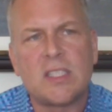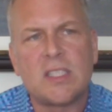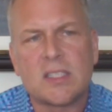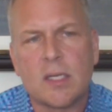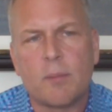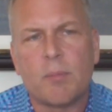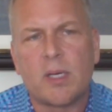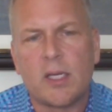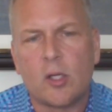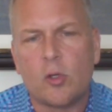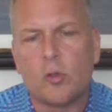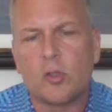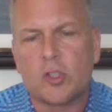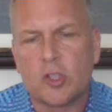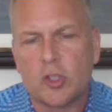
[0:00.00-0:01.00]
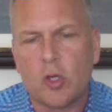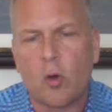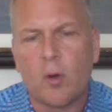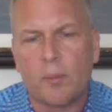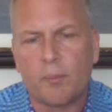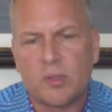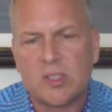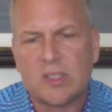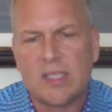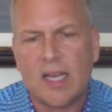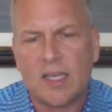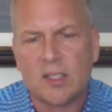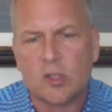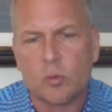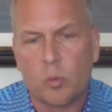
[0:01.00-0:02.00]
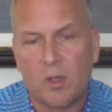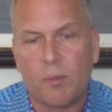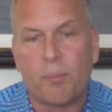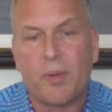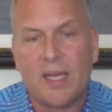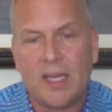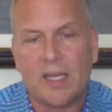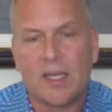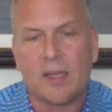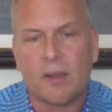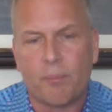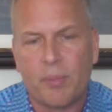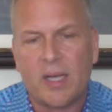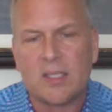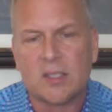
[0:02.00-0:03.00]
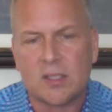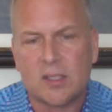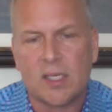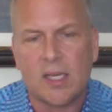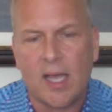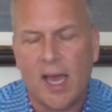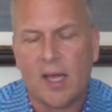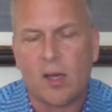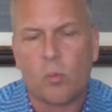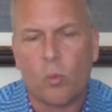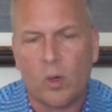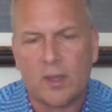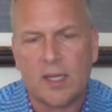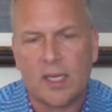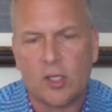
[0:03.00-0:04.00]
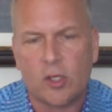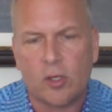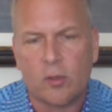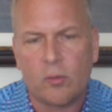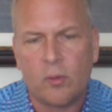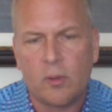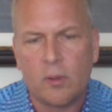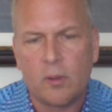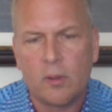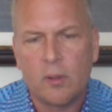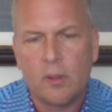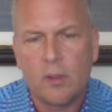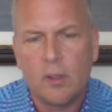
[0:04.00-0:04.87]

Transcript: is to see somebody who's so obsessed with being the best at what they do